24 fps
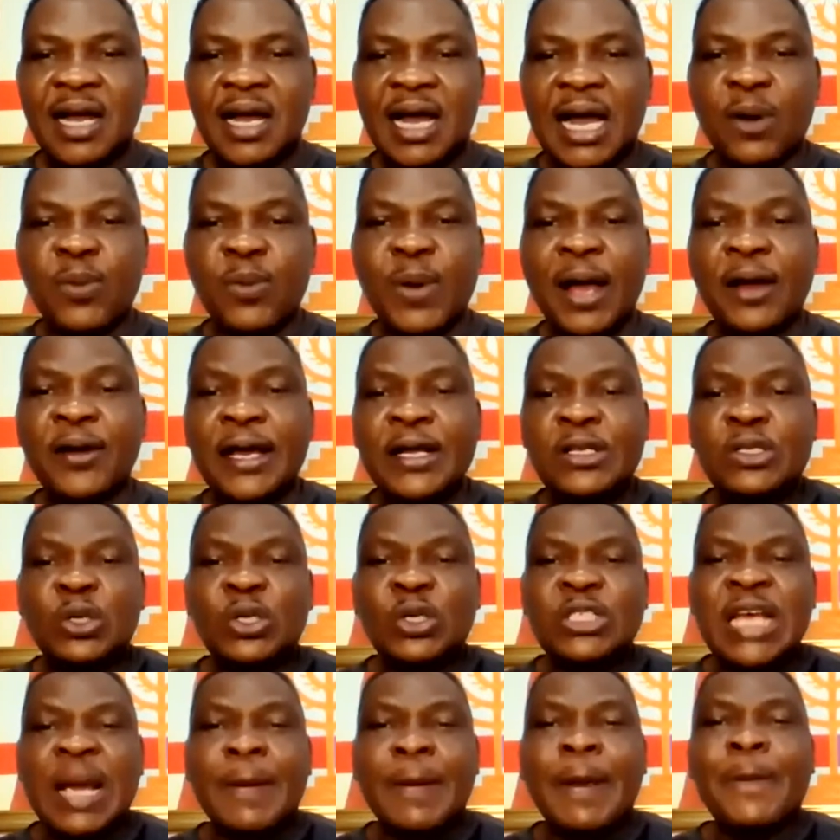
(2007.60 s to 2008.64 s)
And we are going
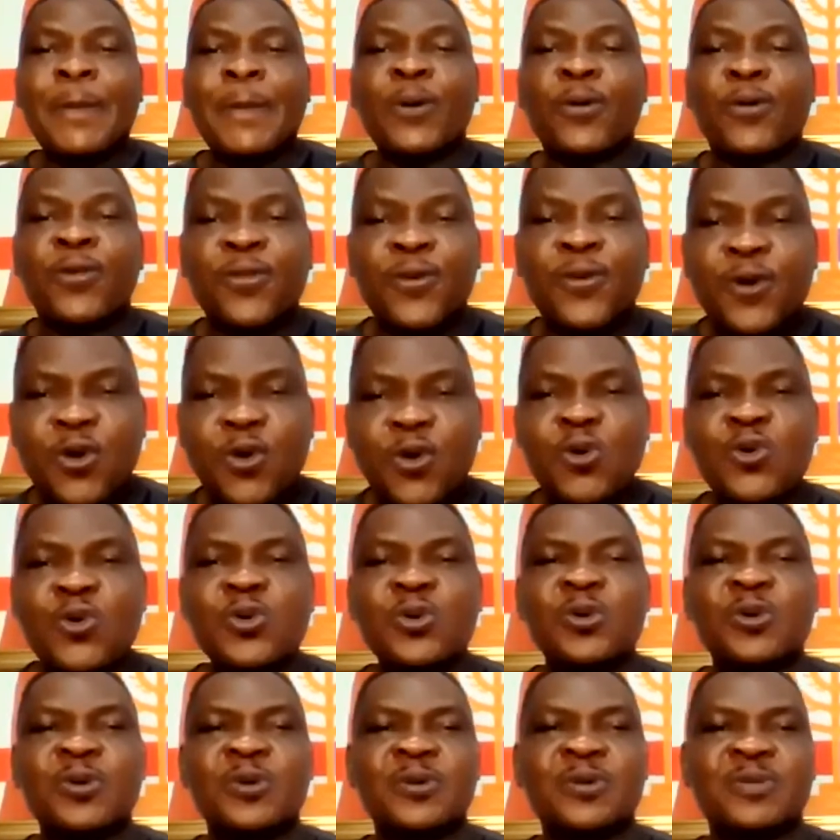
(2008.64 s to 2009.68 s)
to take people through